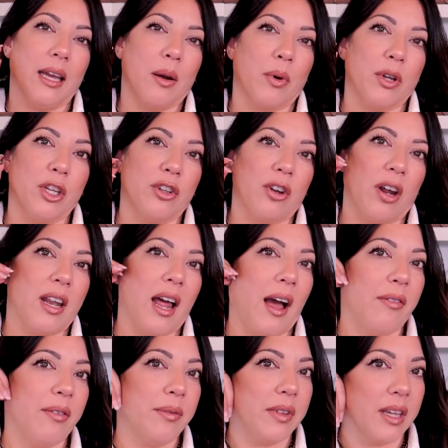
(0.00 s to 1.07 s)
When you don't
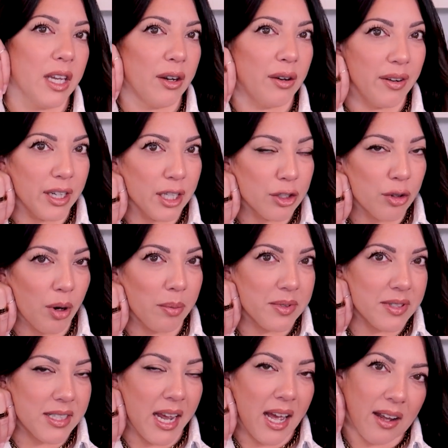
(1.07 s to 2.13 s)
have them, the earring
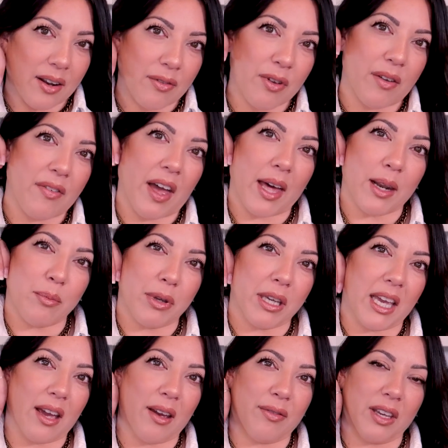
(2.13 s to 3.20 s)
drops down. Have you ever had a
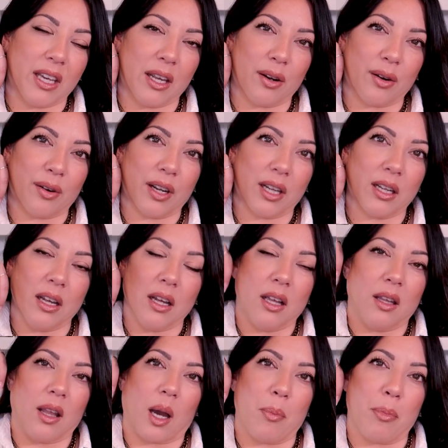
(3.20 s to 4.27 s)
big heavy earring,
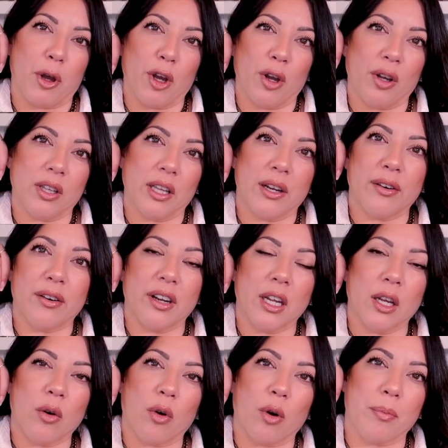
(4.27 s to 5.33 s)
like a pearl
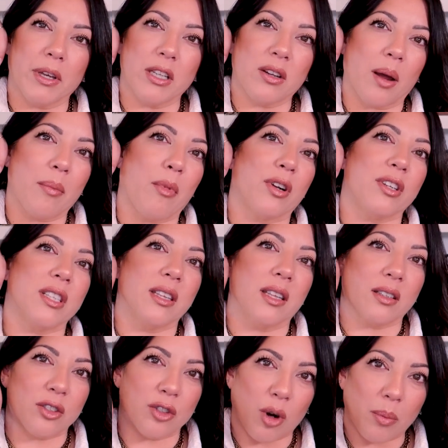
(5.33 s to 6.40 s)
earring or a big diamante,
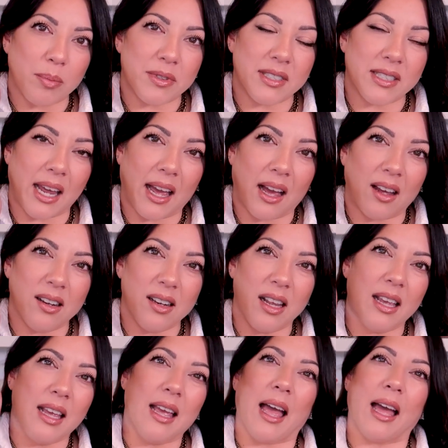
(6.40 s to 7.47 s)
that drops down
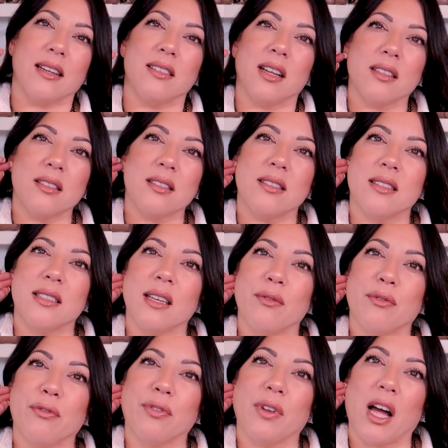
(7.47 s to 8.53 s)
and doesn't
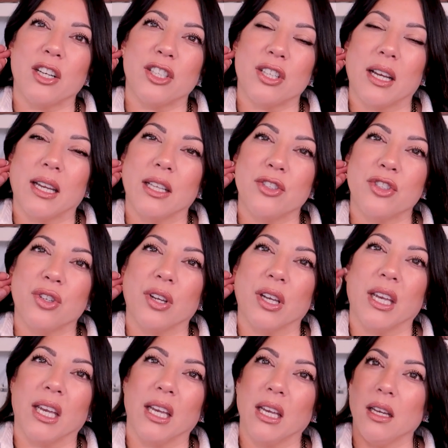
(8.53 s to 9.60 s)
sit flush against your
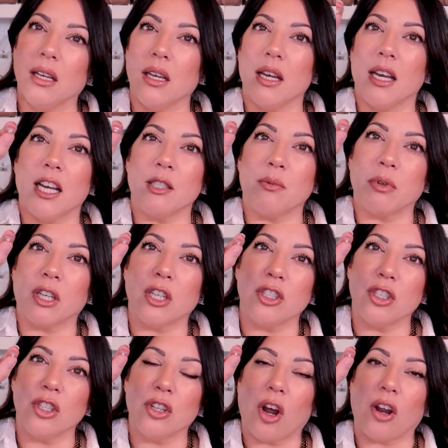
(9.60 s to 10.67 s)
ear? It's
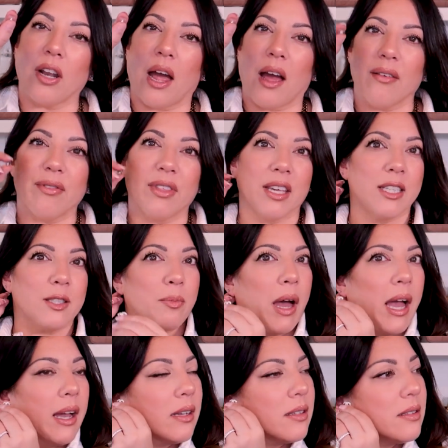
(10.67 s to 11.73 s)
because you don't have these
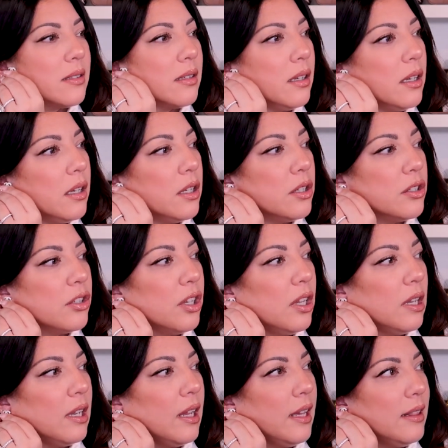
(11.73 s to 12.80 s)
backs. So
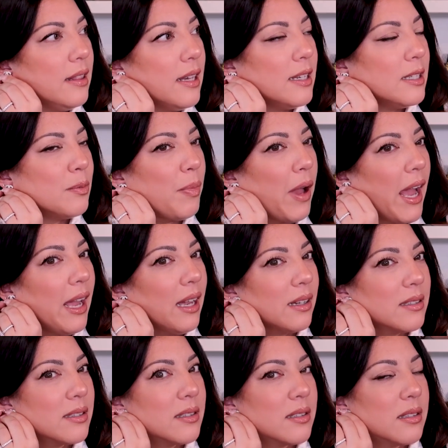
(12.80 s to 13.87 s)
you need these
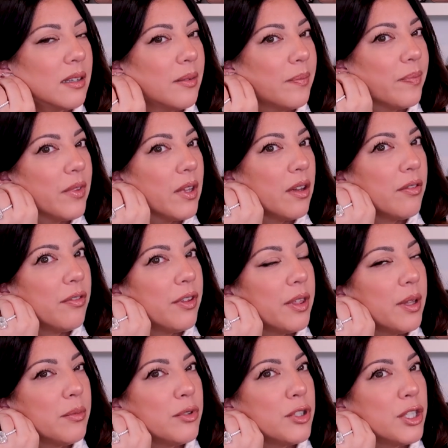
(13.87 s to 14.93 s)
backs for
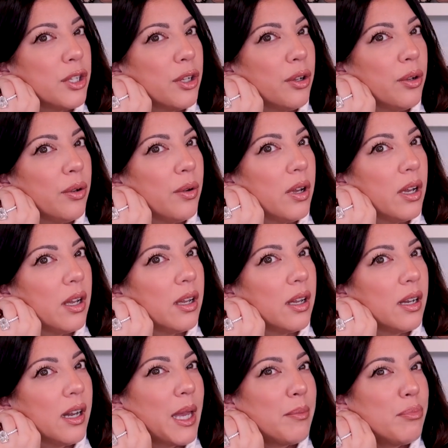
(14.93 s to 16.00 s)
them to
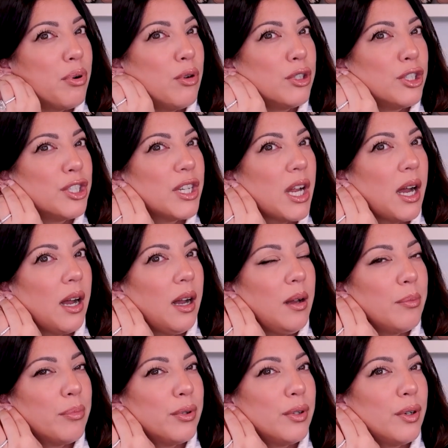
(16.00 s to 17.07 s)
get pushed
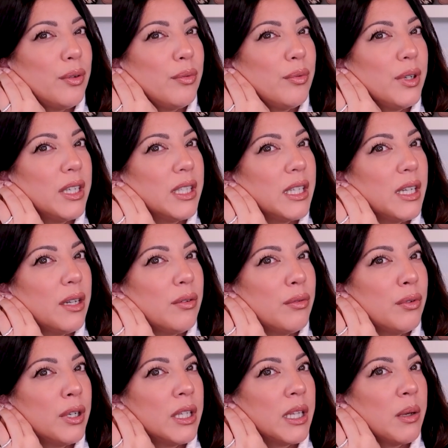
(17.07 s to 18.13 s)
up really,
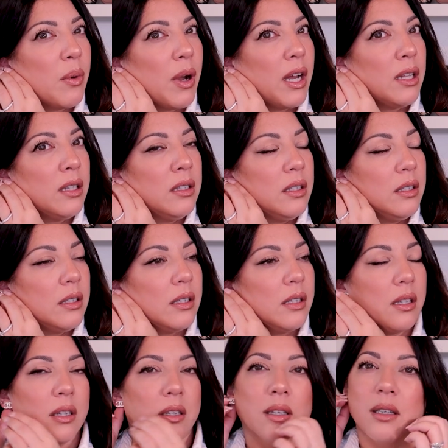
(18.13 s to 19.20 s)
really well.
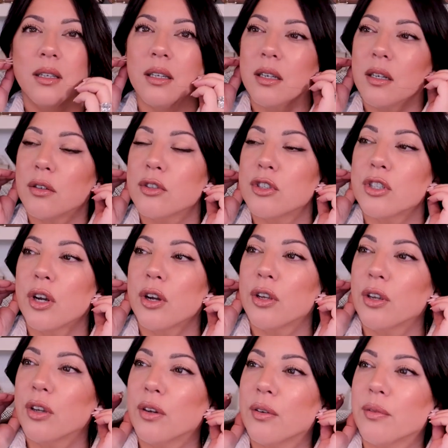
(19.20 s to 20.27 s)
I'll show
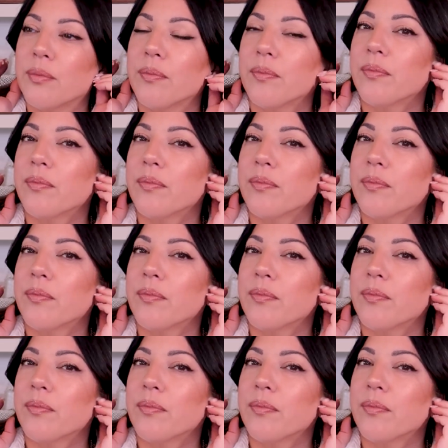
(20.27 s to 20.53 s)
you.